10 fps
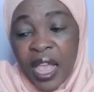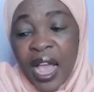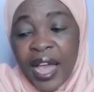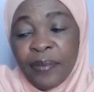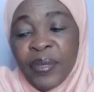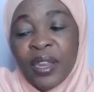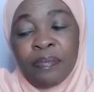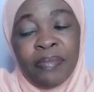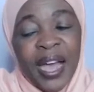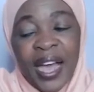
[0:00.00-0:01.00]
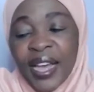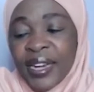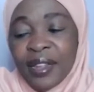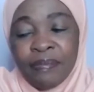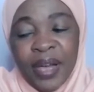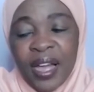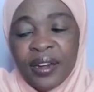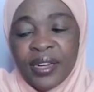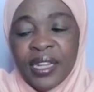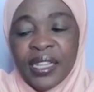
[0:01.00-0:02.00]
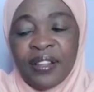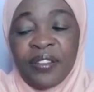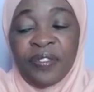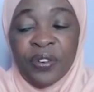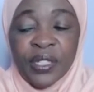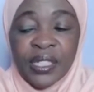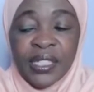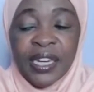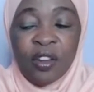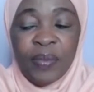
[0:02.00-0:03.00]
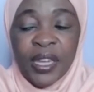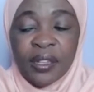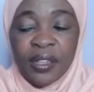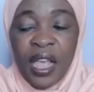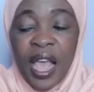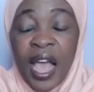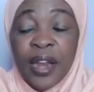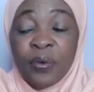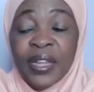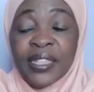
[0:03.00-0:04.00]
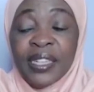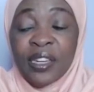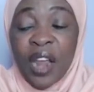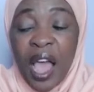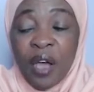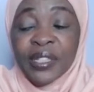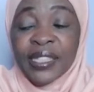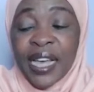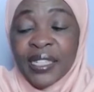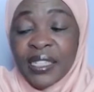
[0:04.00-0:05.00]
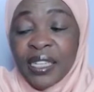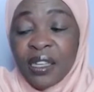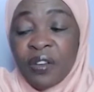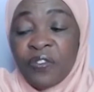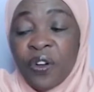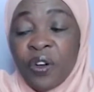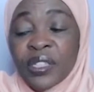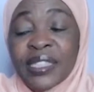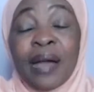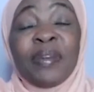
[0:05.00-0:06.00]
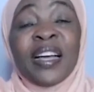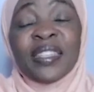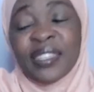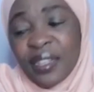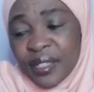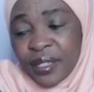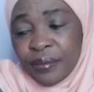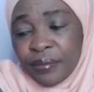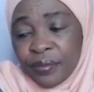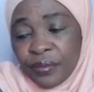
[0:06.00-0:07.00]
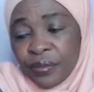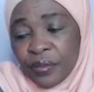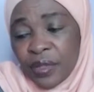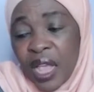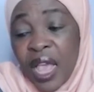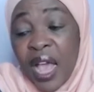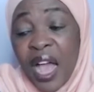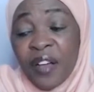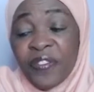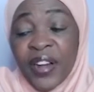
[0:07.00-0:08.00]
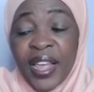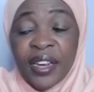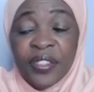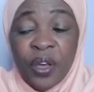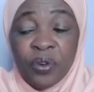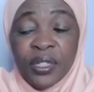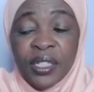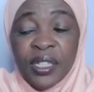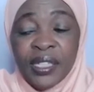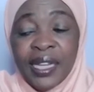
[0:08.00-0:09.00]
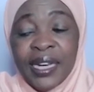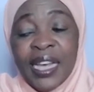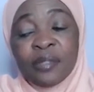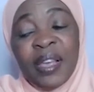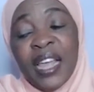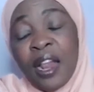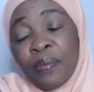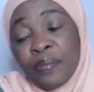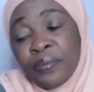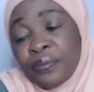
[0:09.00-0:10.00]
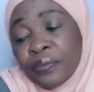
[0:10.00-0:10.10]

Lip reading: had been badly burned in the divorce settlement, and was now searching for some answers. Her friend thought the class might help.